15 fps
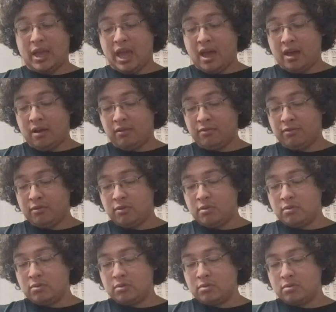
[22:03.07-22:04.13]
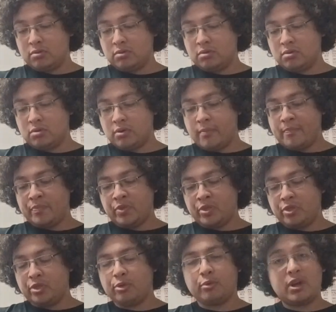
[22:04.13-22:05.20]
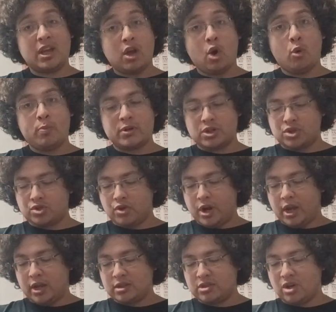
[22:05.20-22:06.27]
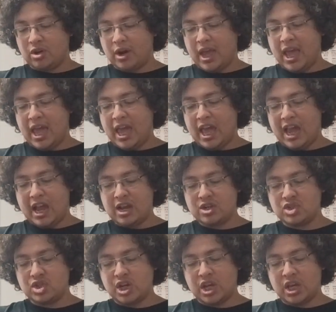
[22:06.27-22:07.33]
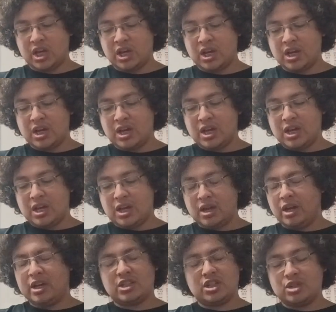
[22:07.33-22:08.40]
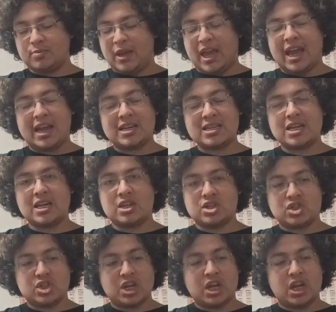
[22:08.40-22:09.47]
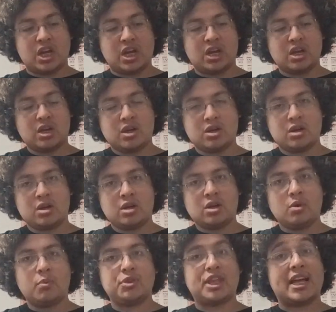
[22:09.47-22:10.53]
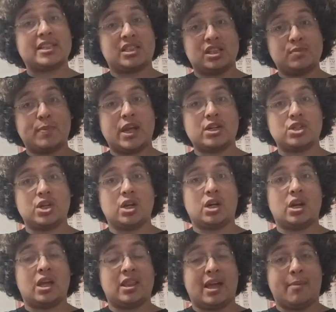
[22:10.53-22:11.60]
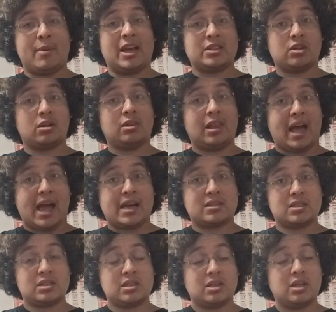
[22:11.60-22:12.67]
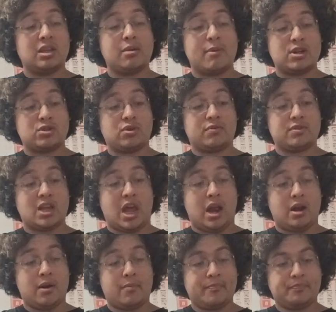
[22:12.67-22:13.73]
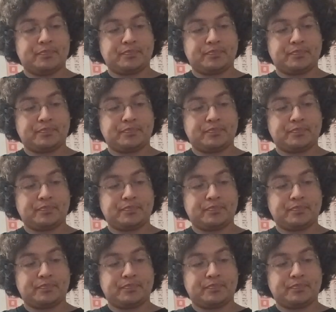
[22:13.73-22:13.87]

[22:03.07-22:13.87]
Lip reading: we have 3 open strings on A, D, and G with that suspension, and that makes our last in the measure of 10.